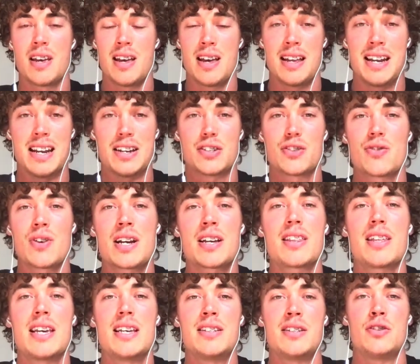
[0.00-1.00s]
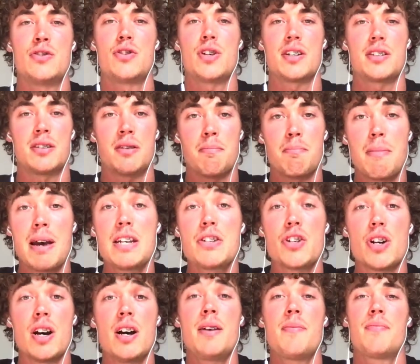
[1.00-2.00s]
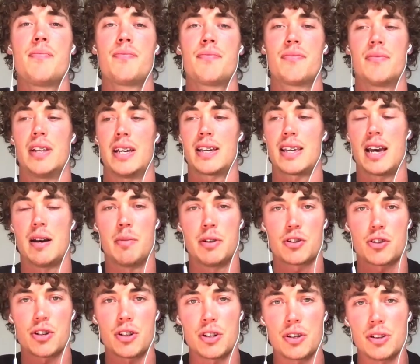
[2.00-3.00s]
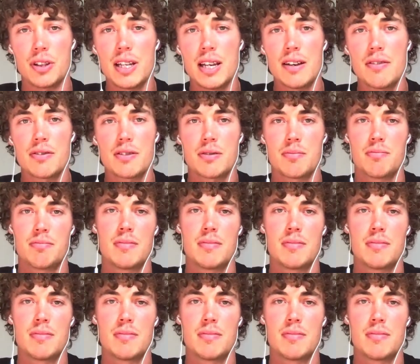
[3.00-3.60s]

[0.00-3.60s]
Now, strength isn't just a measure, like how much can you lift.